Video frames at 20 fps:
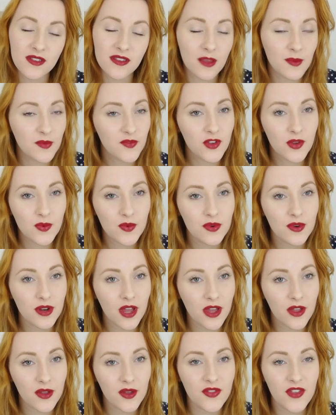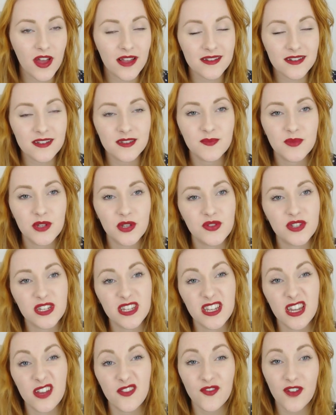Some of you will know that us
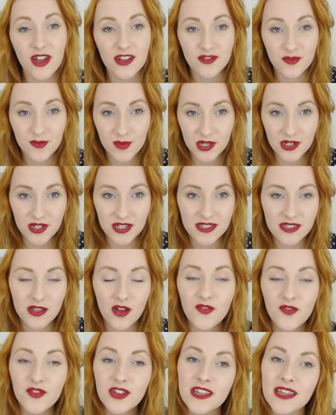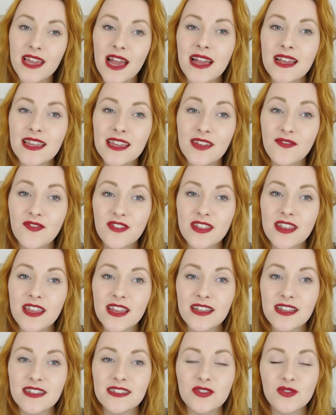beauty and fashion bloggers often get given
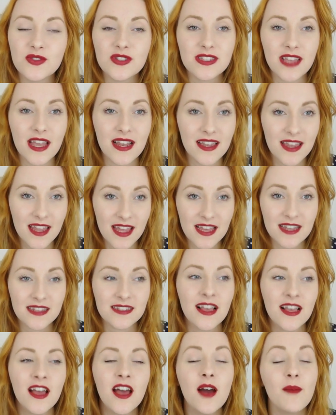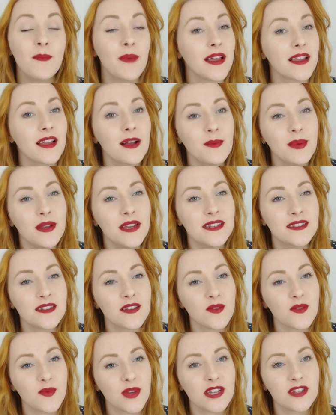things or sent things by companies
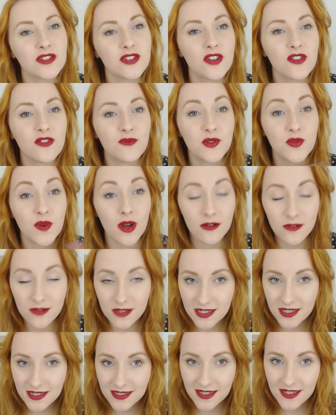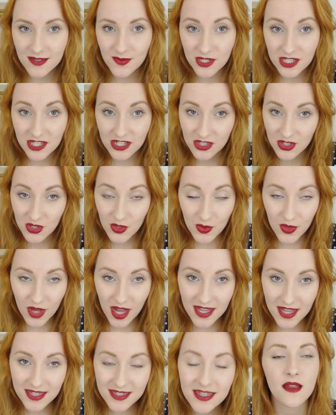so that we can show them to our audiences which is you
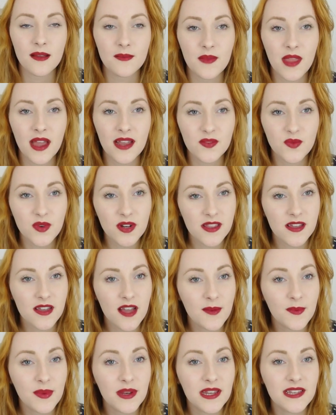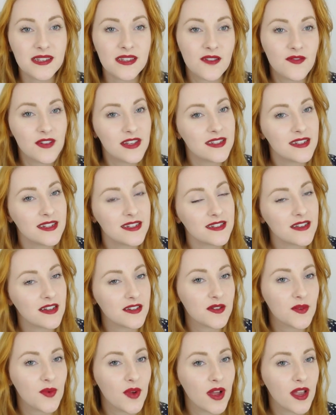guys. And one of the companies I recently
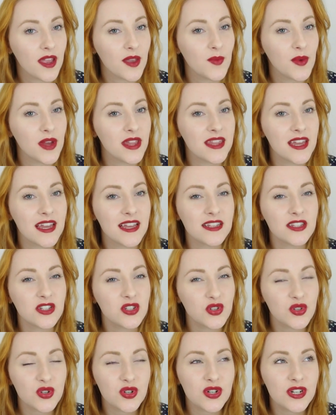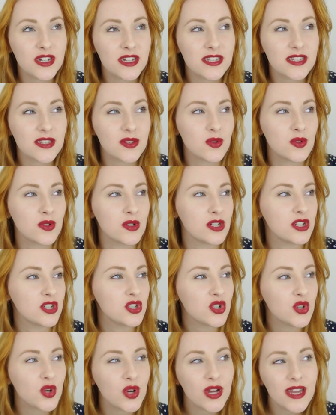started working with is Choice or
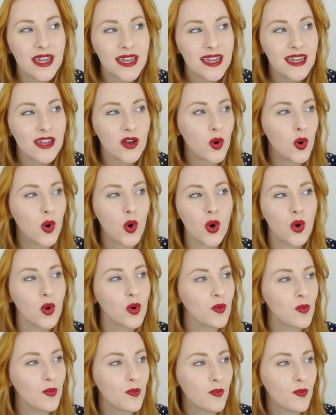Choi or